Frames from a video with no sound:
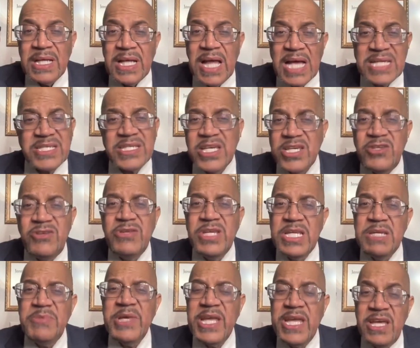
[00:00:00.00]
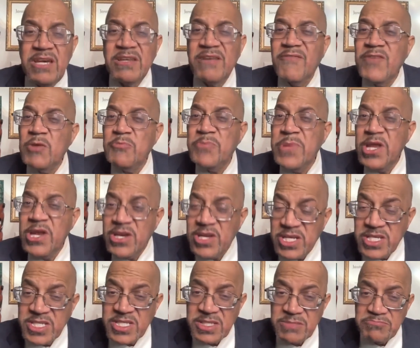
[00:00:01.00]
I said, you need to be healed of your
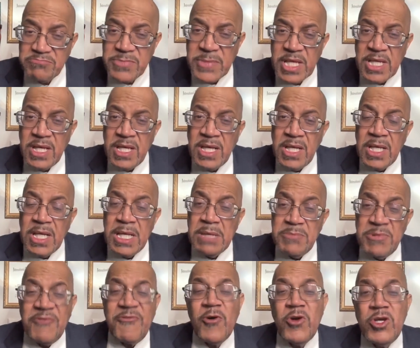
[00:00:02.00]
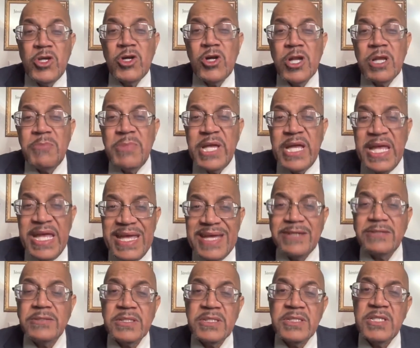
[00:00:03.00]
bitterness before you're going to be
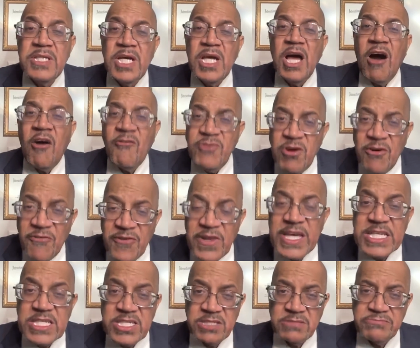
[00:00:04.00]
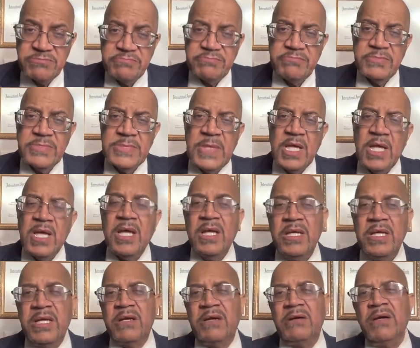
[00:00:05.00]
healed of your affliction.
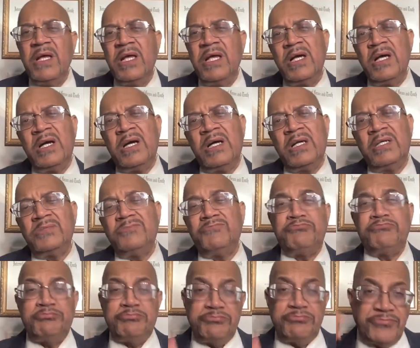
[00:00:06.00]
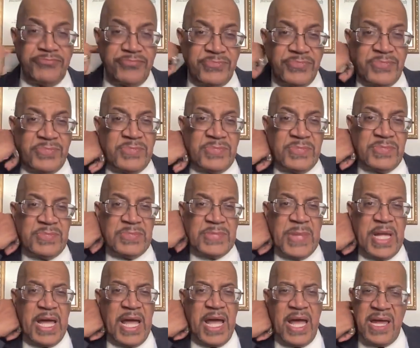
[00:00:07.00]
You know, uh,
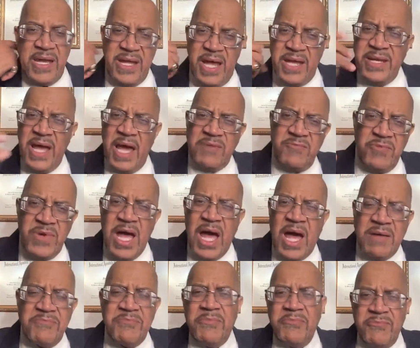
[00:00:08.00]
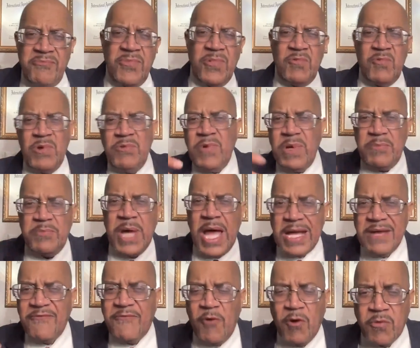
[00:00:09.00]
and, and, and I, we went
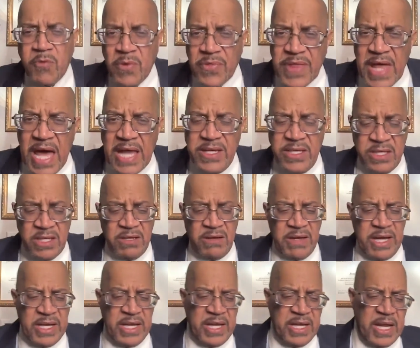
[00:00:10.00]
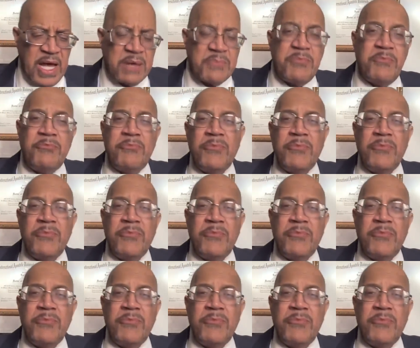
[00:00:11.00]
back and forth with that, you know, and, and I